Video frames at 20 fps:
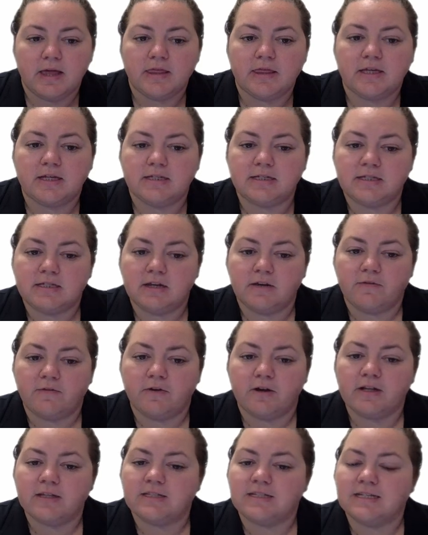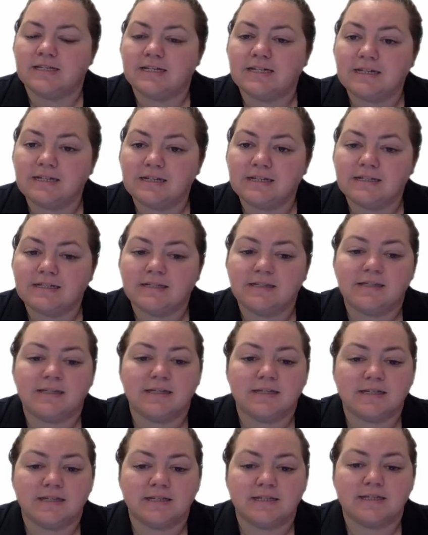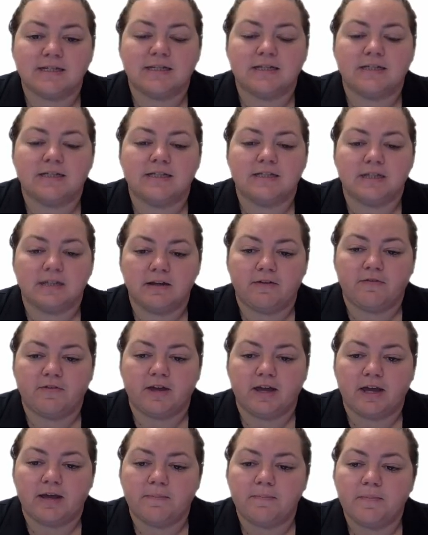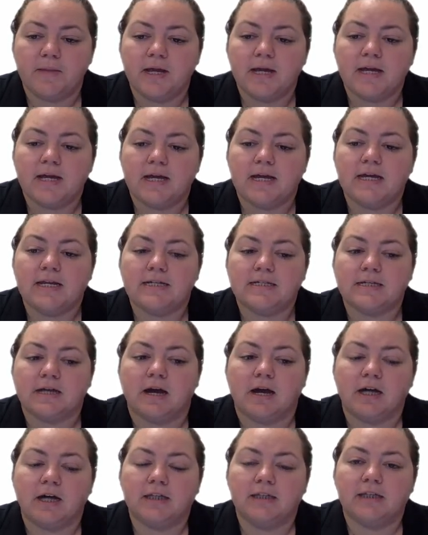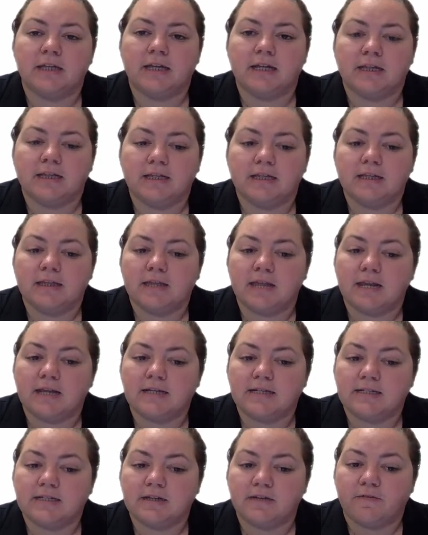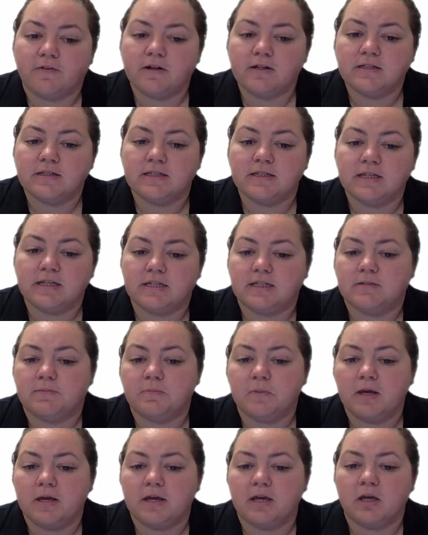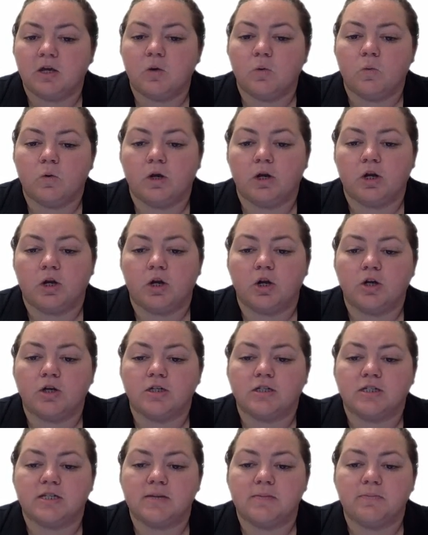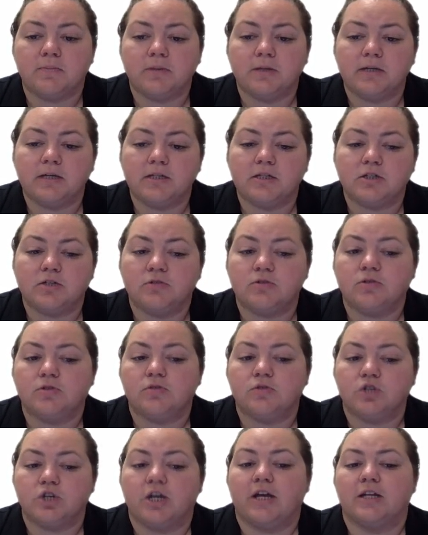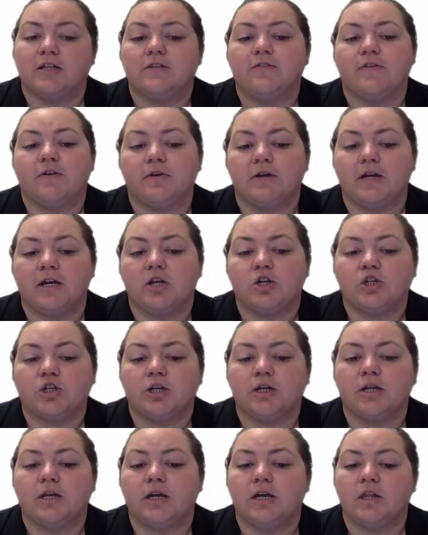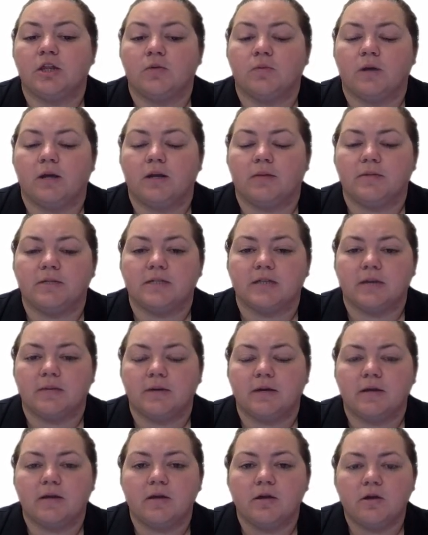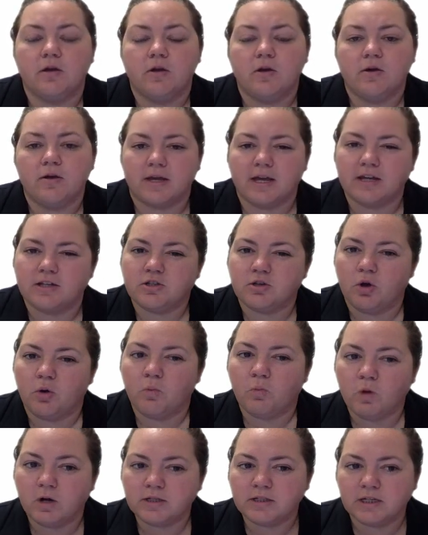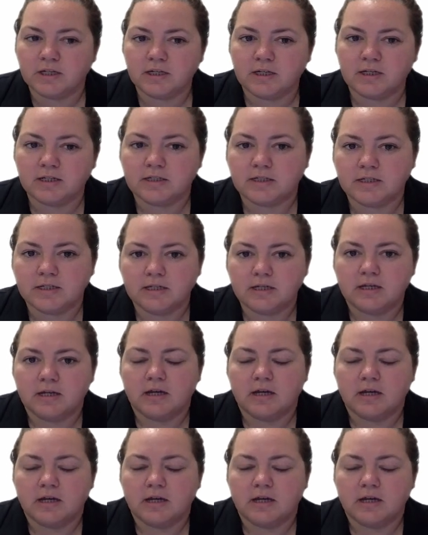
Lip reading: the difference is statistically significant. It is unlikely that a difference this big would occur simply due to chance variation in the random assignment. Okay, so it wasn't